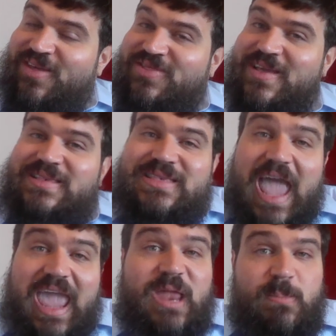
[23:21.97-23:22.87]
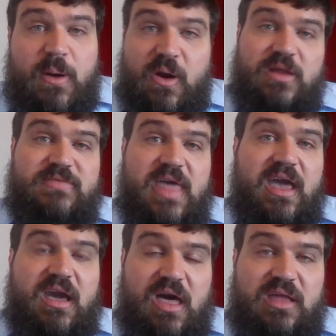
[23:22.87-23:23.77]
the second part of
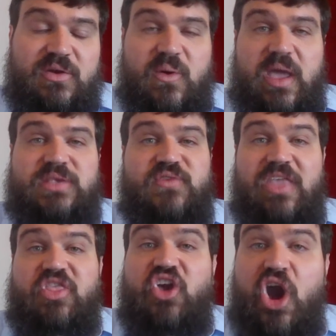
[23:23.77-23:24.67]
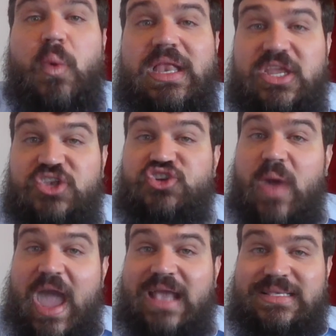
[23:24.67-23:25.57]
that conquest, right, the going into
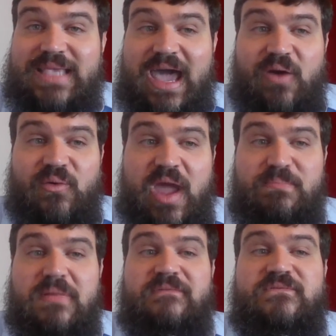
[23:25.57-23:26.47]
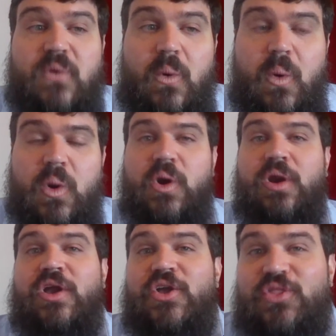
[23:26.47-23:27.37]
exile, right, before
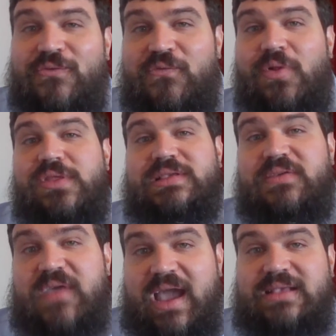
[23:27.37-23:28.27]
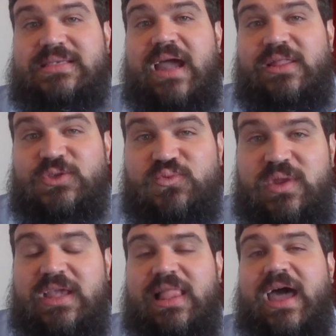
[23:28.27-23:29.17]
the fullness of exile is
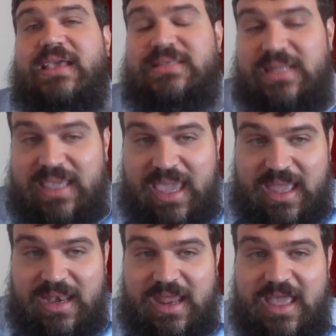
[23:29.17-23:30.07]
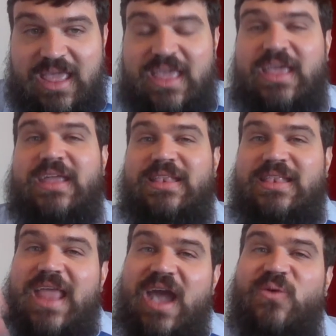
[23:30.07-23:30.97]
realized again,
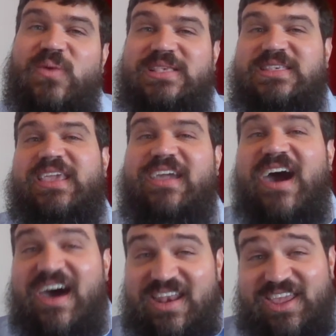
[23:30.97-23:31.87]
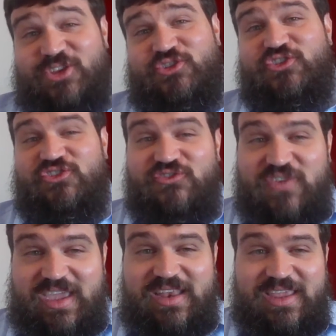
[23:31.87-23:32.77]
now we see God intervene.